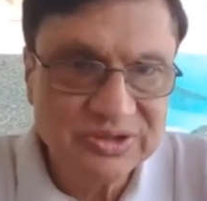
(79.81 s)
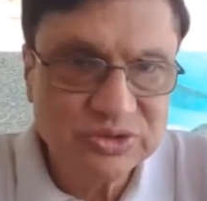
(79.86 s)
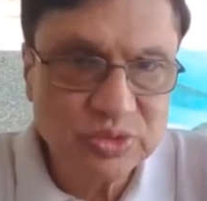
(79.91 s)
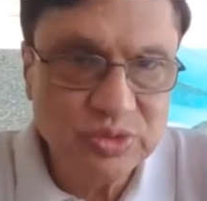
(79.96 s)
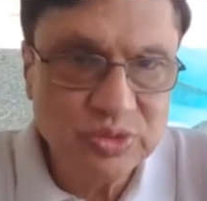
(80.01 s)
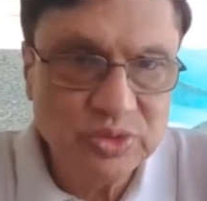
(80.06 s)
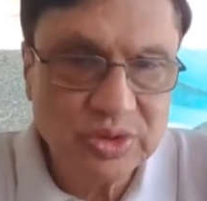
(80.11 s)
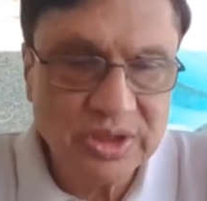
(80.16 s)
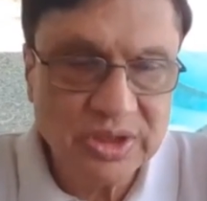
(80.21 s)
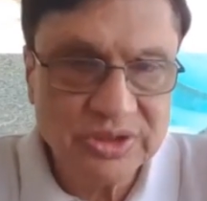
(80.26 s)

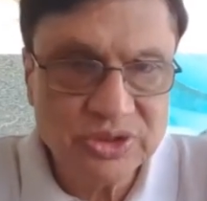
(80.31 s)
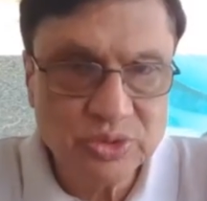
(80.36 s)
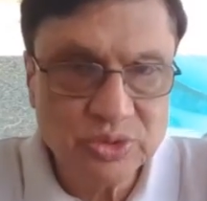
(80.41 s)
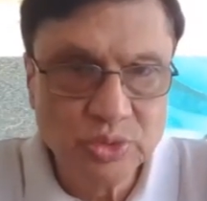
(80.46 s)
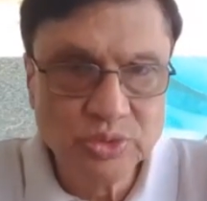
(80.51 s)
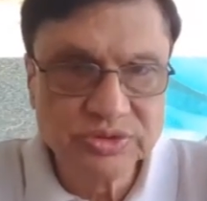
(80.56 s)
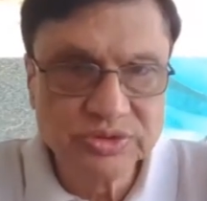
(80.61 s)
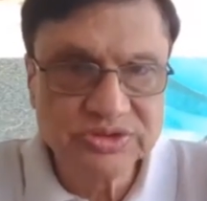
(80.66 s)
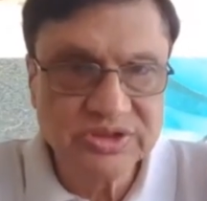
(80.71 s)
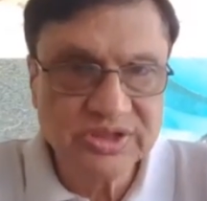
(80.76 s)
So you can
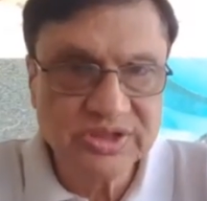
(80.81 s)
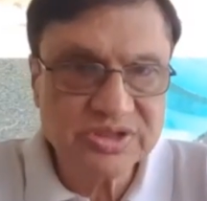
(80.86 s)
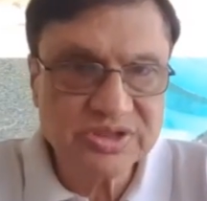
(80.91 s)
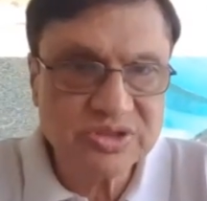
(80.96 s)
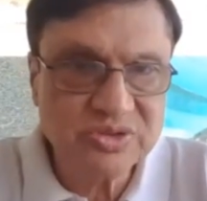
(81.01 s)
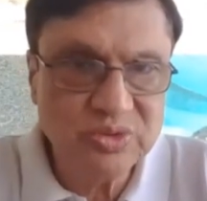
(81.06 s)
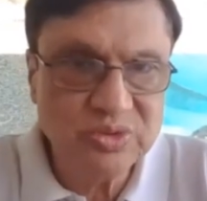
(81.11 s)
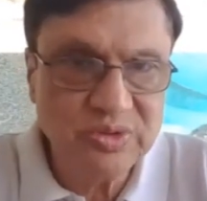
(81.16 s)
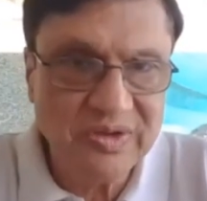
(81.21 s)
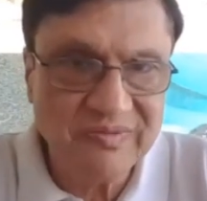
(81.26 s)
use
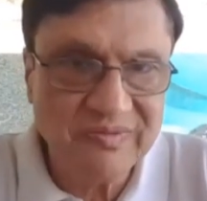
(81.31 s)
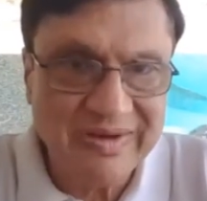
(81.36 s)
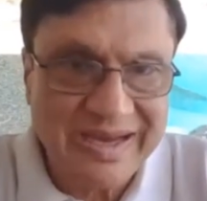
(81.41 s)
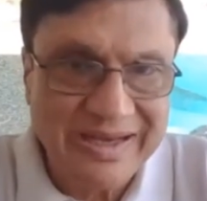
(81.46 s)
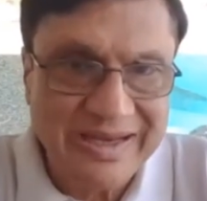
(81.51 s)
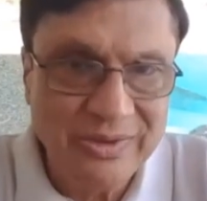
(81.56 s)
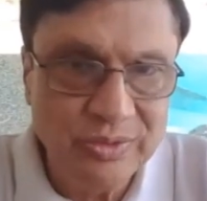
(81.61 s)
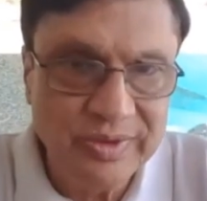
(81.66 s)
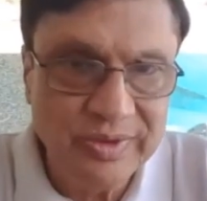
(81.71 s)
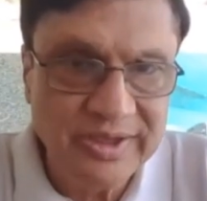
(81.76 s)
this to
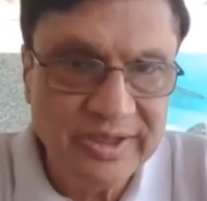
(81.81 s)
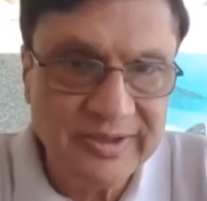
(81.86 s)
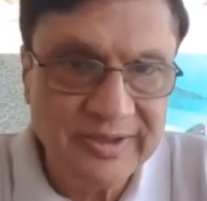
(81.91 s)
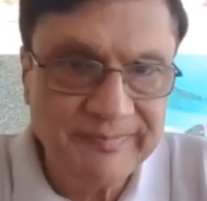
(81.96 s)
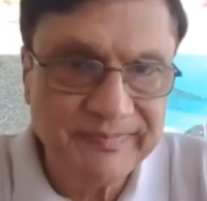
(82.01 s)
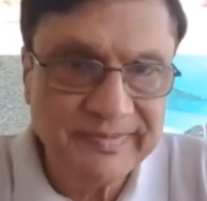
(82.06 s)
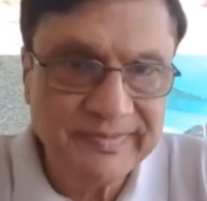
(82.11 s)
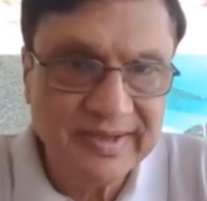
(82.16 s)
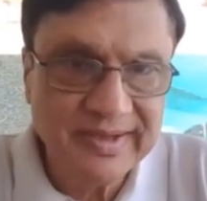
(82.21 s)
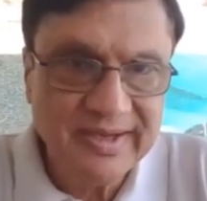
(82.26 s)

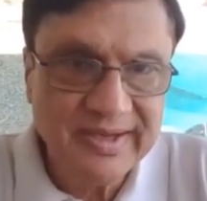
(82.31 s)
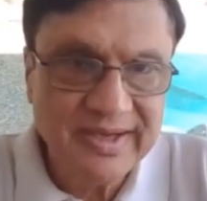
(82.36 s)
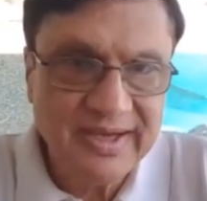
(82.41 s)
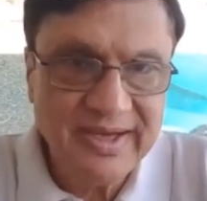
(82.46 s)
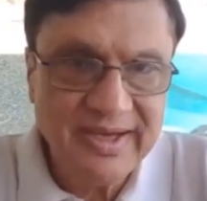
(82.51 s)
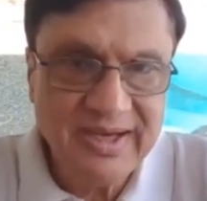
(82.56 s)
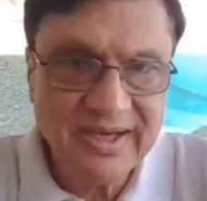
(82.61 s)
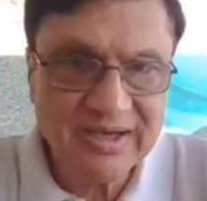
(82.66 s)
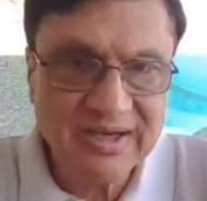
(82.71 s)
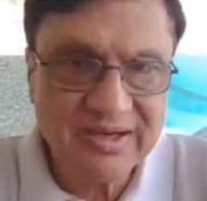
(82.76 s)
evaluate
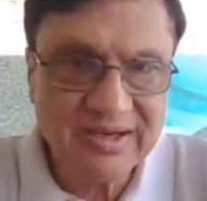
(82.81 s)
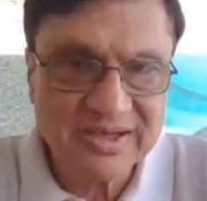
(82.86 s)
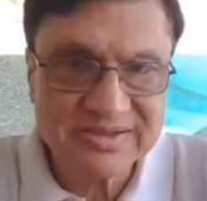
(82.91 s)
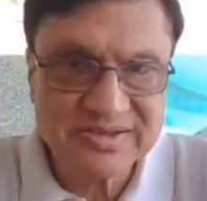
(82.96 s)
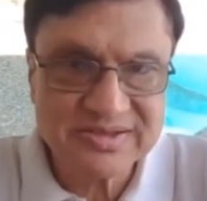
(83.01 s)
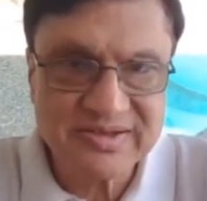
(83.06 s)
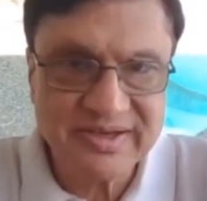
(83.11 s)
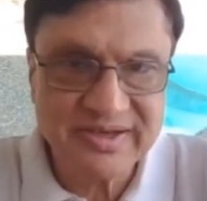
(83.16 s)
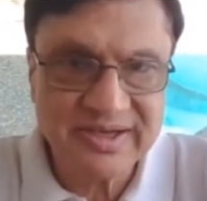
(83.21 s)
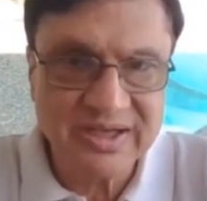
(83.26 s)
a
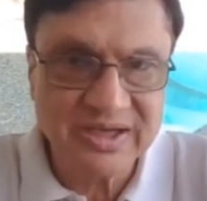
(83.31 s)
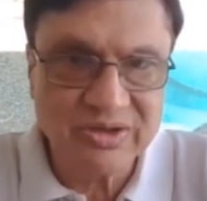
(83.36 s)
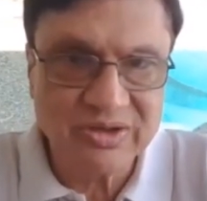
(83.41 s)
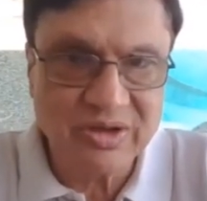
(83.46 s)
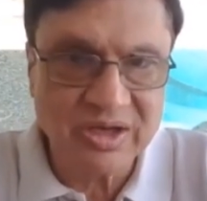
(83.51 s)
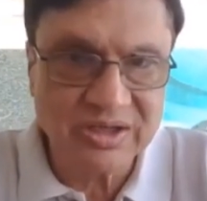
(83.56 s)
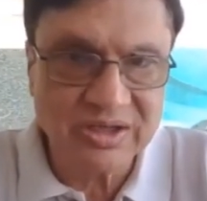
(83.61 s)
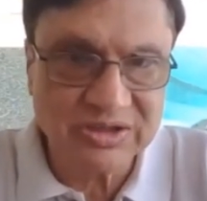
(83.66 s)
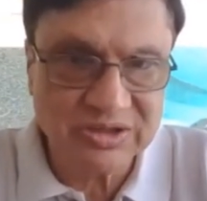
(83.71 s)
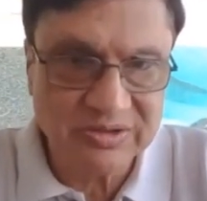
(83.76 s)
clustering
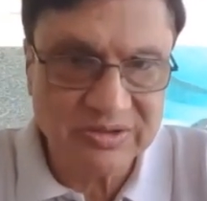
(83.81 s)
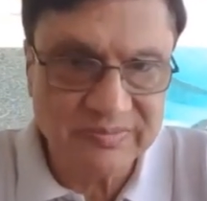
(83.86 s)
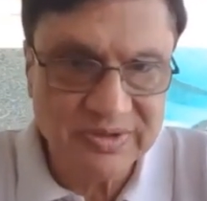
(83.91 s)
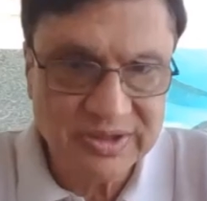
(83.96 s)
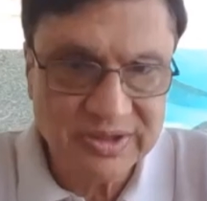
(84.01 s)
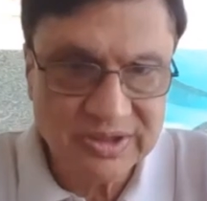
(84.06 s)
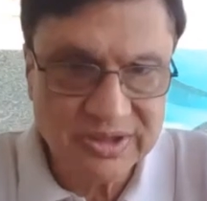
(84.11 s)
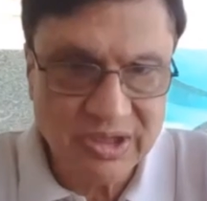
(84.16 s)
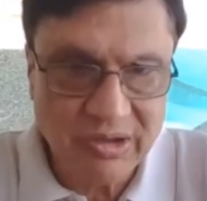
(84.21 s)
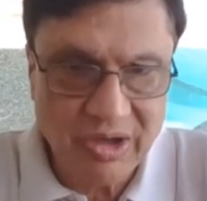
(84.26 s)
algorithm.
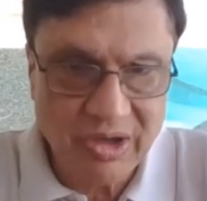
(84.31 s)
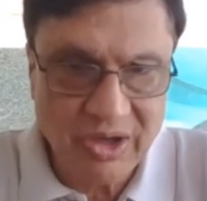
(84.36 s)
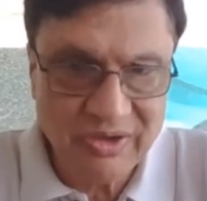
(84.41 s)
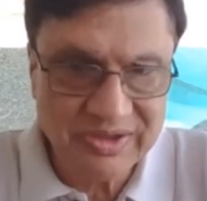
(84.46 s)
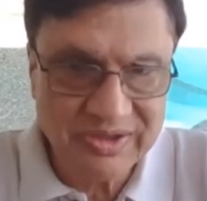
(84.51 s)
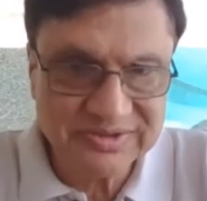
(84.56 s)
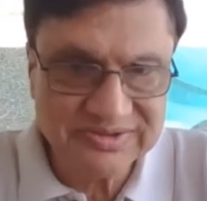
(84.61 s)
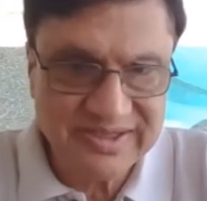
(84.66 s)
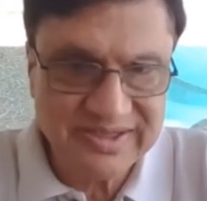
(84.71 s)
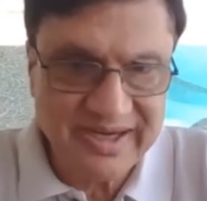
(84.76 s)
Now,
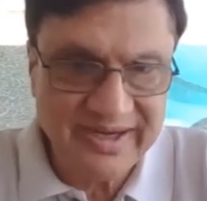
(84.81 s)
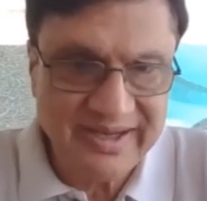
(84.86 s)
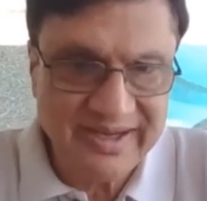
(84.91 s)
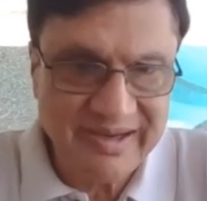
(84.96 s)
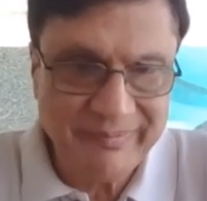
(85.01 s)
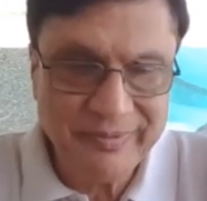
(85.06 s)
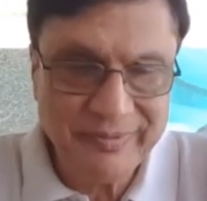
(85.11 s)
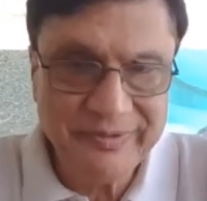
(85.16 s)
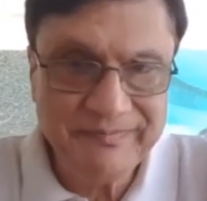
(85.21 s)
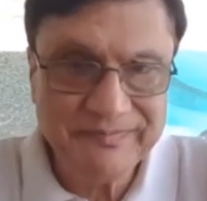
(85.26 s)
how does
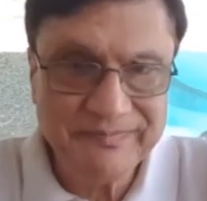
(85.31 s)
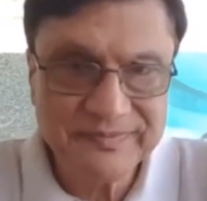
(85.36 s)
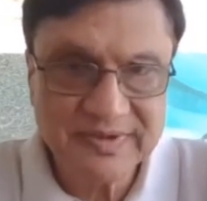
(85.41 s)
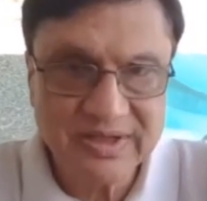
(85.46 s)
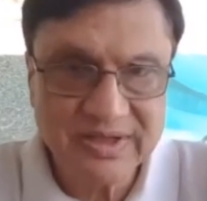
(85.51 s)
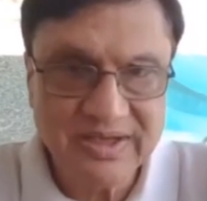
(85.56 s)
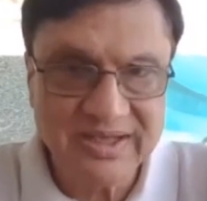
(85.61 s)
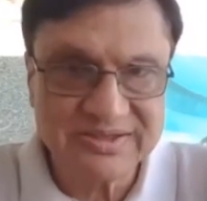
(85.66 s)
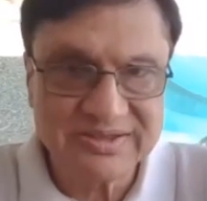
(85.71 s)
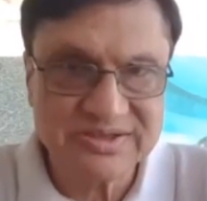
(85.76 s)
that happen?
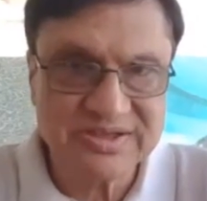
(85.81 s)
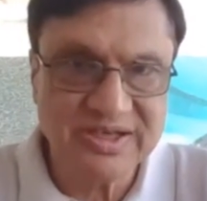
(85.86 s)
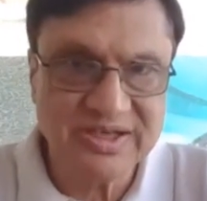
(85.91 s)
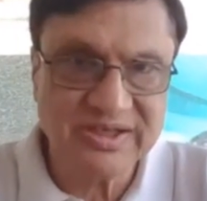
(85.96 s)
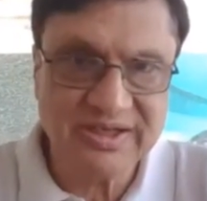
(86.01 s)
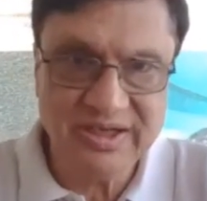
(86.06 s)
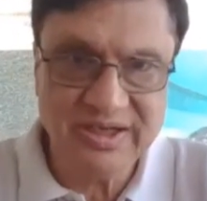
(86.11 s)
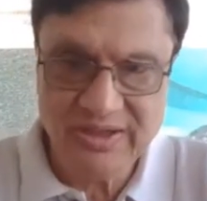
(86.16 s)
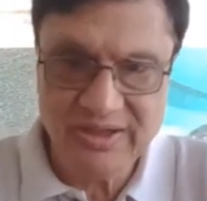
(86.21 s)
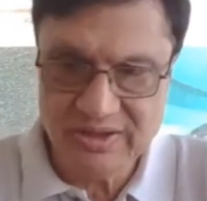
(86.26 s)
Let's
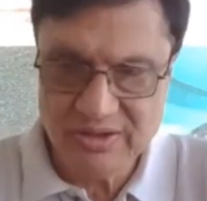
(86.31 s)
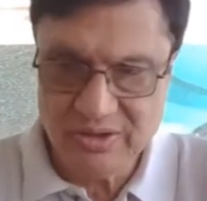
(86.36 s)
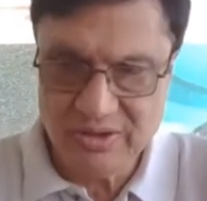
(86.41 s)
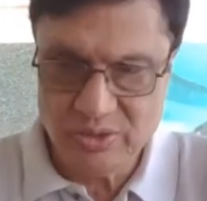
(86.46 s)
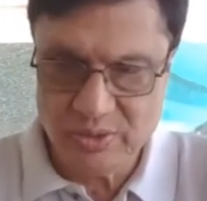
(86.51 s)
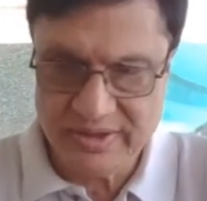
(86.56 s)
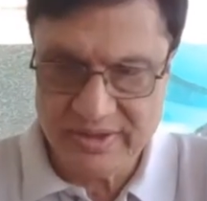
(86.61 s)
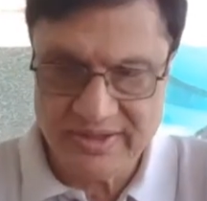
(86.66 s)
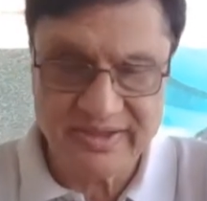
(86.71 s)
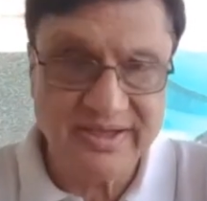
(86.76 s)
take a
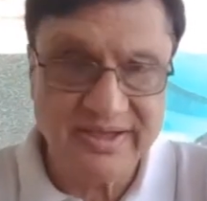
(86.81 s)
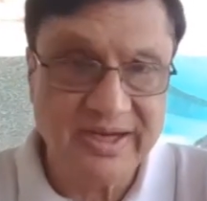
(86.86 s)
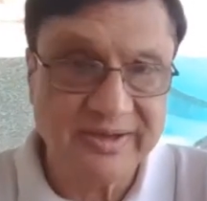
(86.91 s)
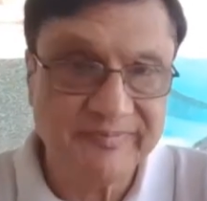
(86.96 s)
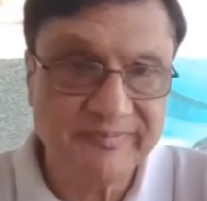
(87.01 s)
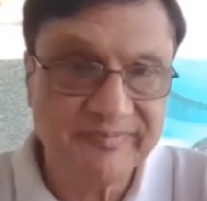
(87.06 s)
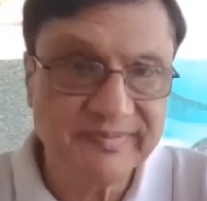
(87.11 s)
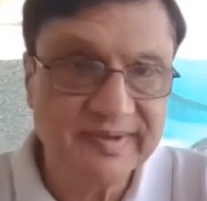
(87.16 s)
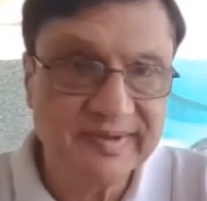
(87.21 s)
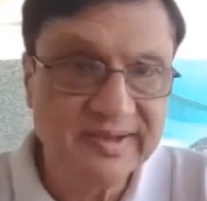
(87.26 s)
look at
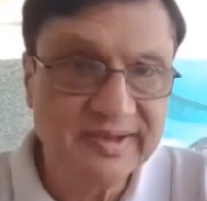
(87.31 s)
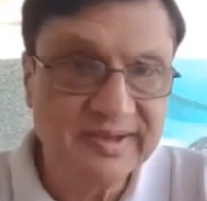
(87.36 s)
that.